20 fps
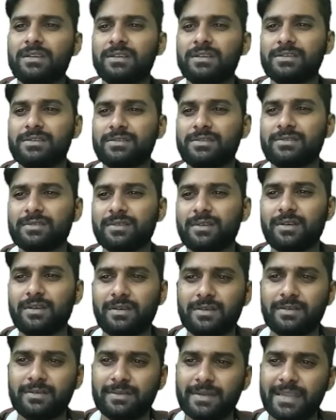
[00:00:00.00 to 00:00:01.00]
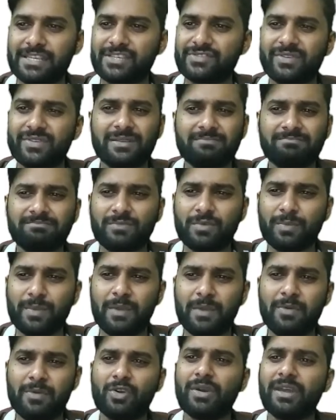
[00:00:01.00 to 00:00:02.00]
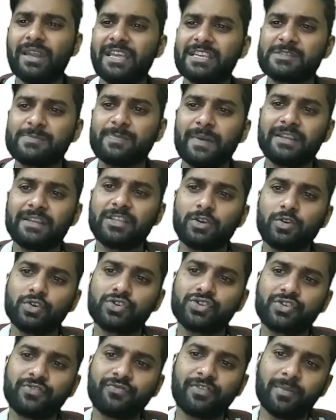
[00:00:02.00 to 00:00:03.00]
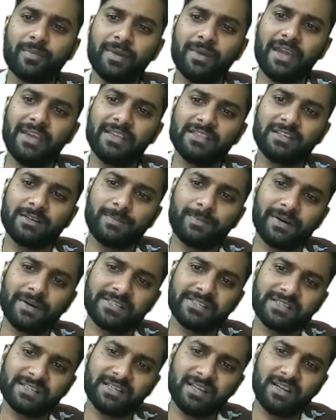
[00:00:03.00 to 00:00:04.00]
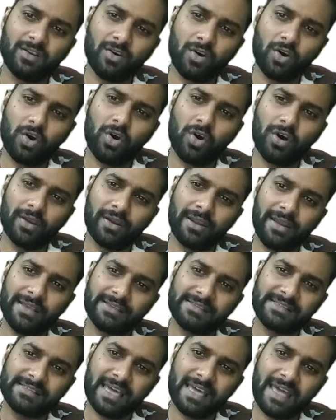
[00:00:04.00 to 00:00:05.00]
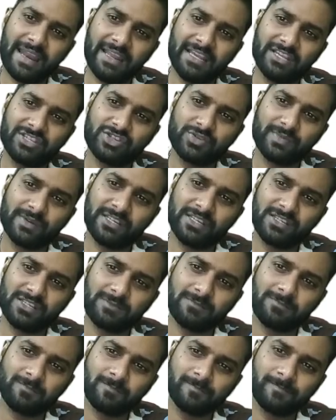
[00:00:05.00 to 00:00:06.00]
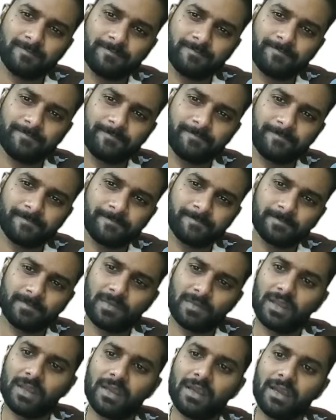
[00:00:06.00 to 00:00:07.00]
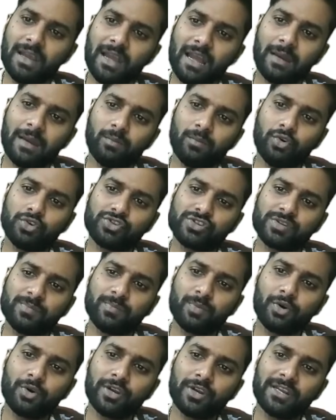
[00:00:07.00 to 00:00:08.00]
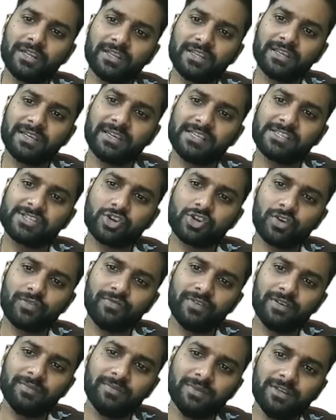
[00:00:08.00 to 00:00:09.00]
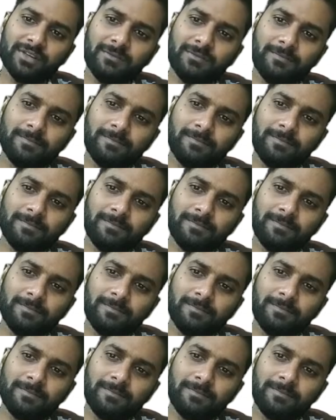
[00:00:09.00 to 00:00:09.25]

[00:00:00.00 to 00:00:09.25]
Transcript: So next one, maybe you can expect the question from either puzzle or arrangement. and most important thing is non-verbal.